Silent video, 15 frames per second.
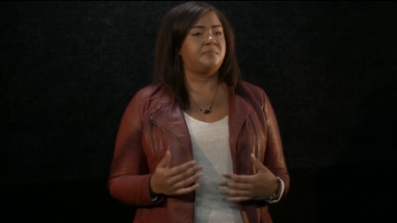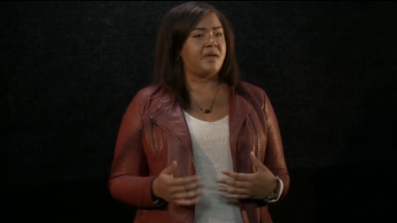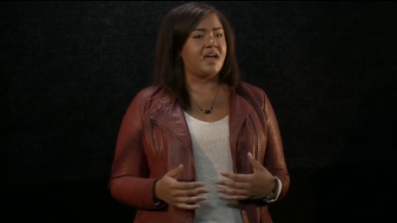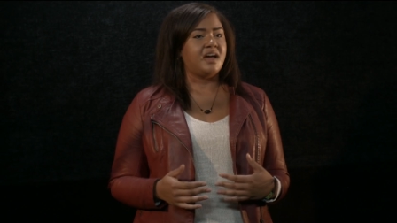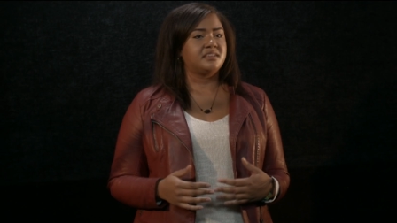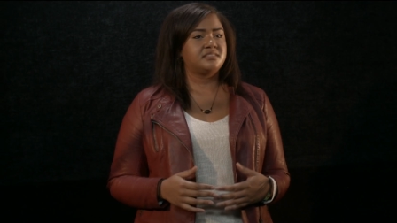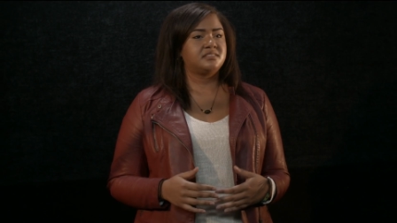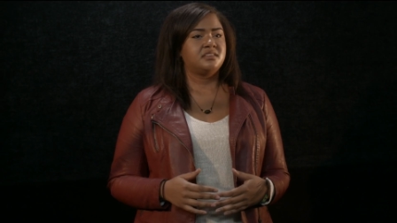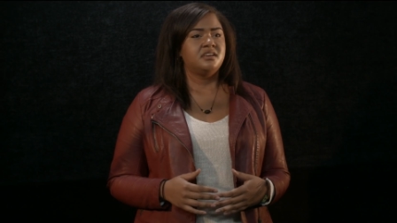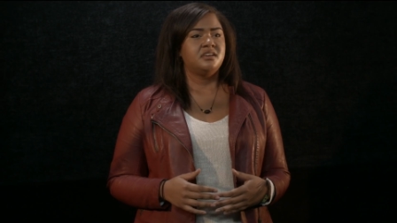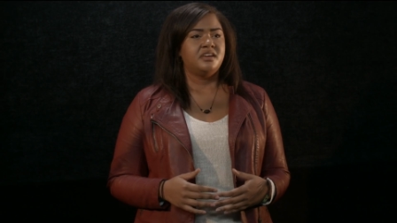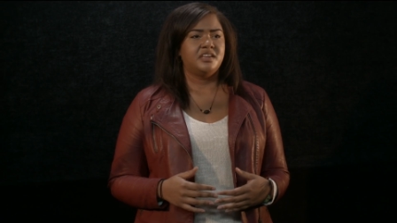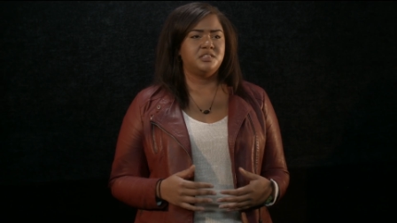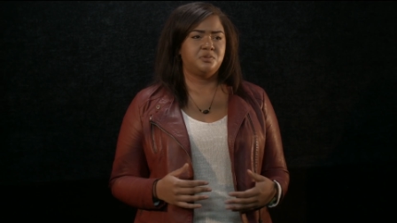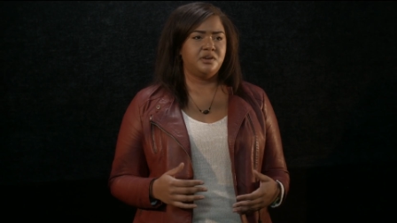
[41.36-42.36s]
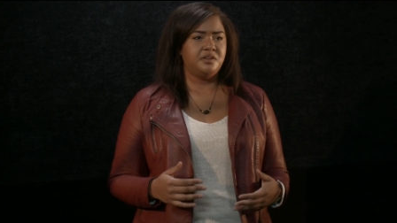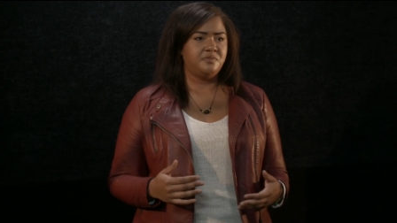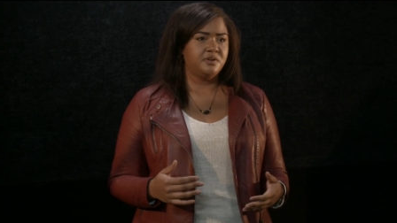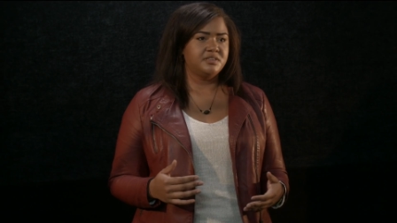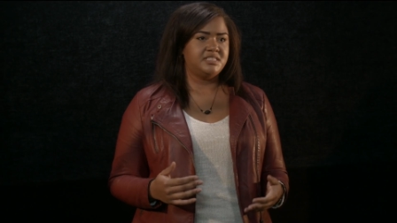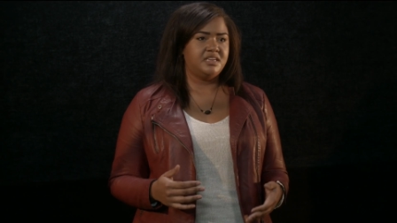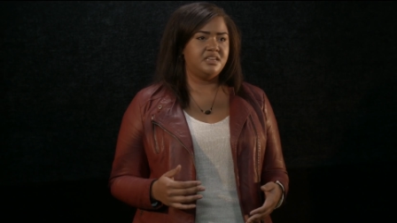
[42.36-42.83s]
the past. In
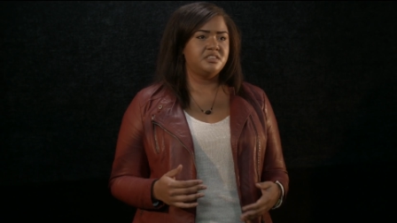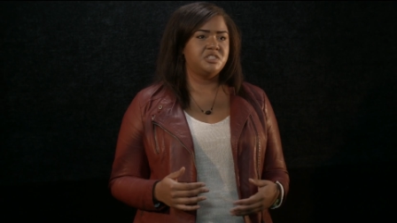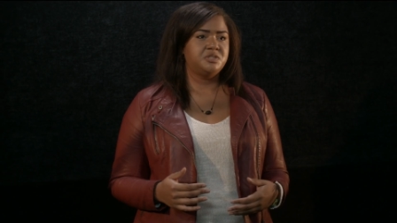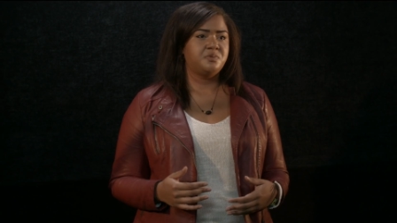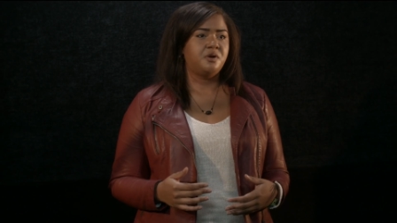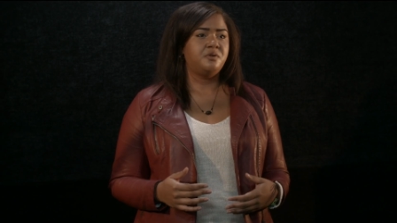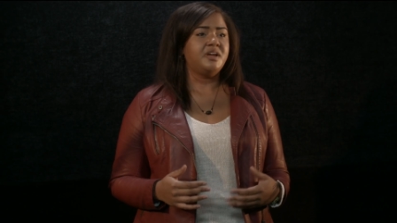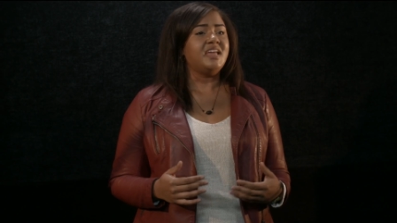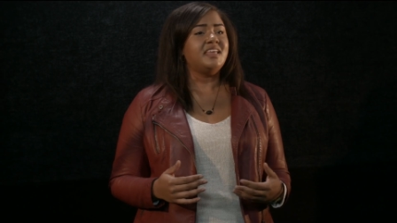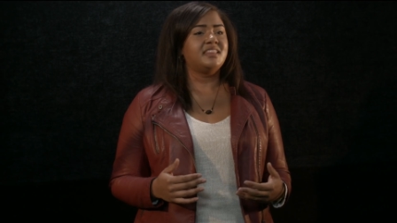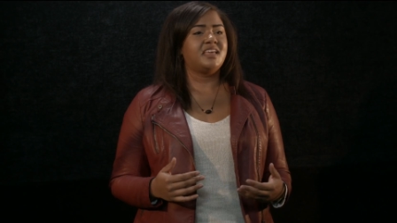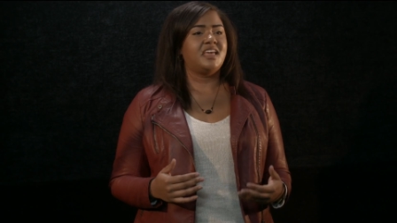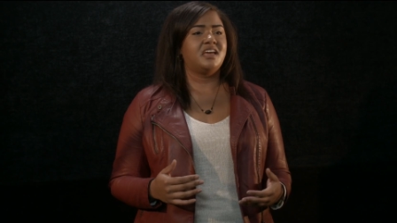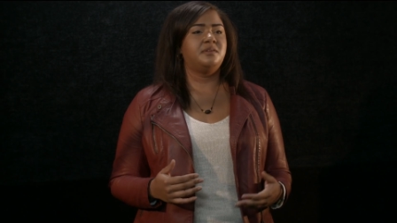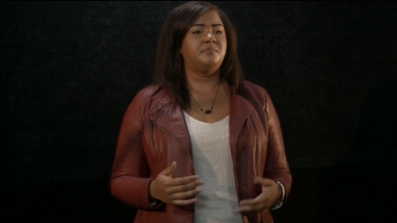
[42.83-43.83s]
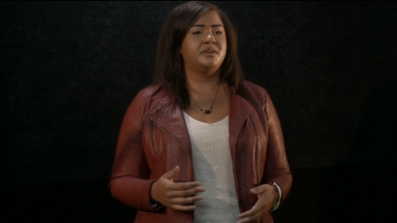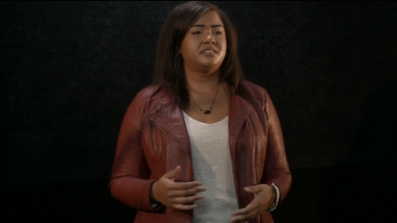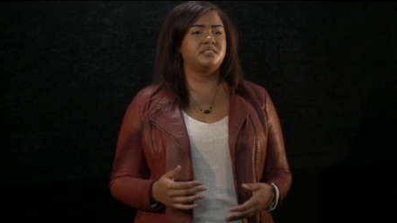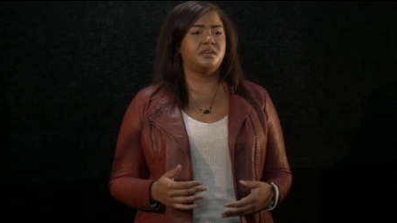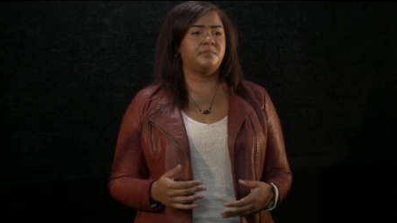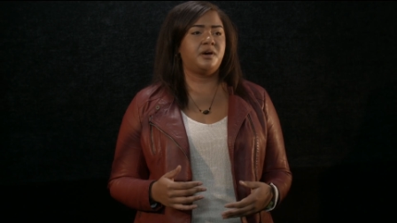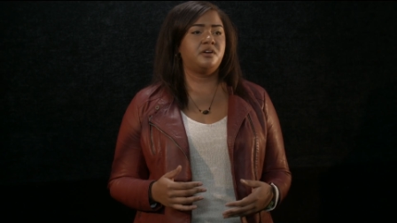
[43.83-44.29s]
2014, she wrote in The
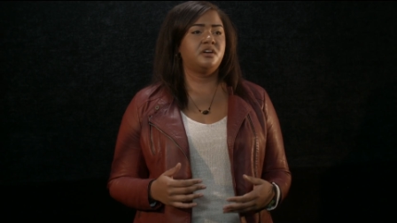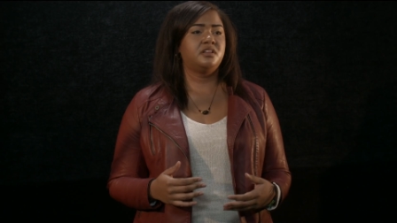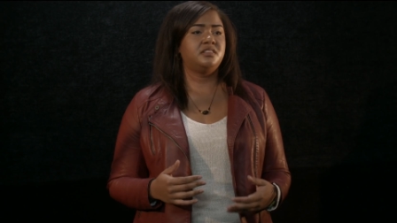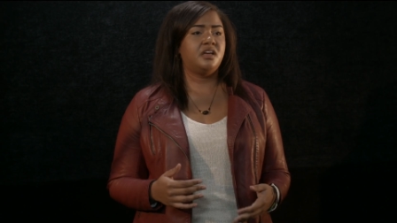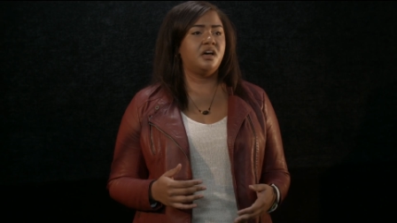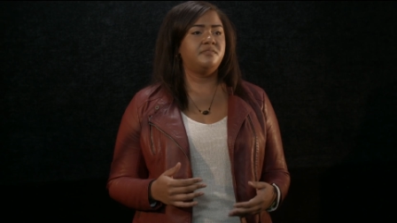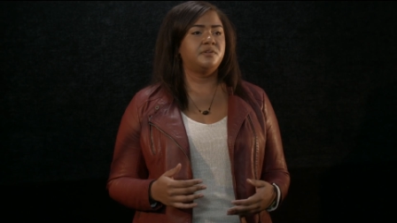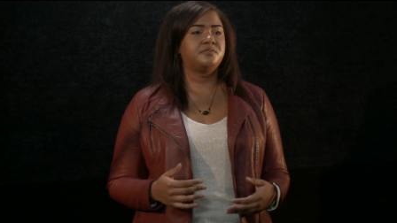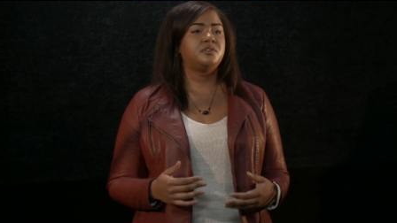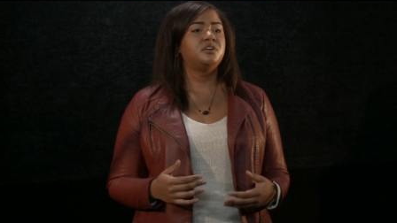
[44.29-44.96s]
Cannabist about her love of